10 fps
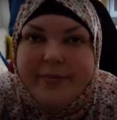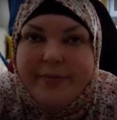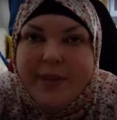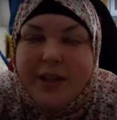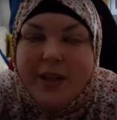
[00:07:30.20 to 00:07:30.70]

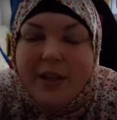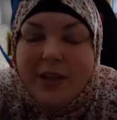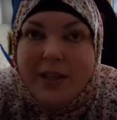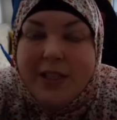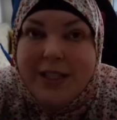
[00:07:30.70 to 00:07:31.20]
So
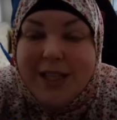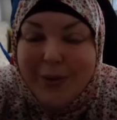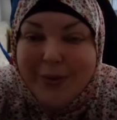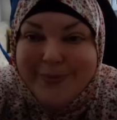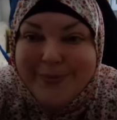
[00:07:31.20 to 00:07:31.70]
I
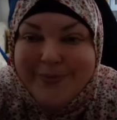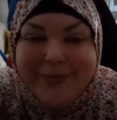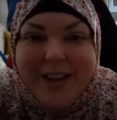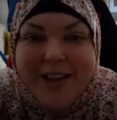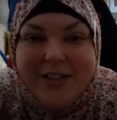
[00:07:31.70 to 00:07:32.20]
had to do
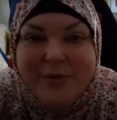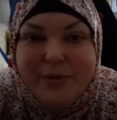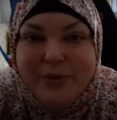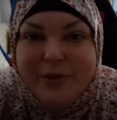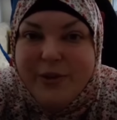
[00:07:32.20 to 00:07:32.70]
wudu with cold
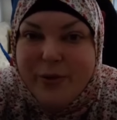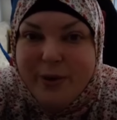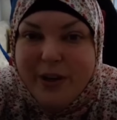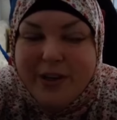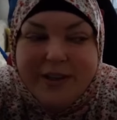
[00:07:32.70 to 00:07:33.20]
water.
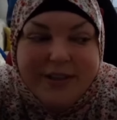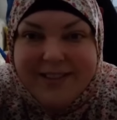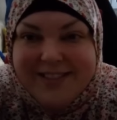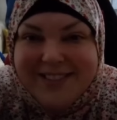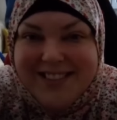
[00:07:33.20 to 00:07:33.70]
So yeah,
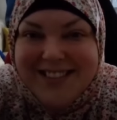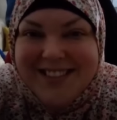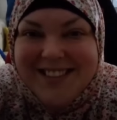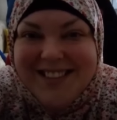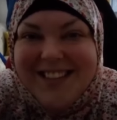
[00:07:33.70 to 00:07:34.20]

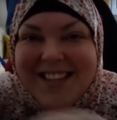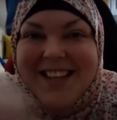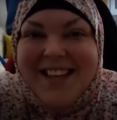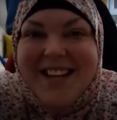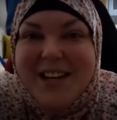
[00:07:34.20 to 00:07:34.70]

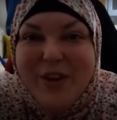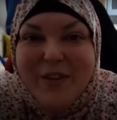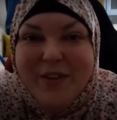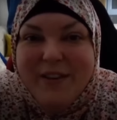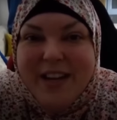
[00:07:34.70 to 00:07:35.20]
I didn't have
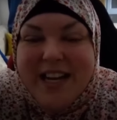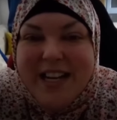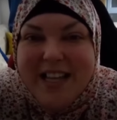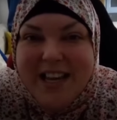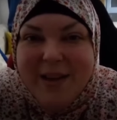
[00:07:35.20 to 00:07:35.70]
coffee. I haven't had
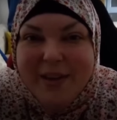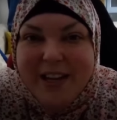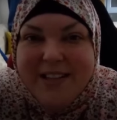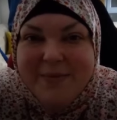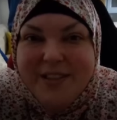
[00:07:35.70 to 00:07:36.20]
anything yet. I'm gonna
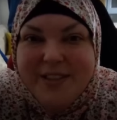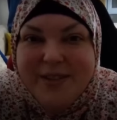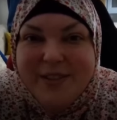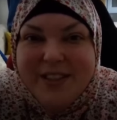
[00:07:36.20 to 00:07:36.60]
get something soon.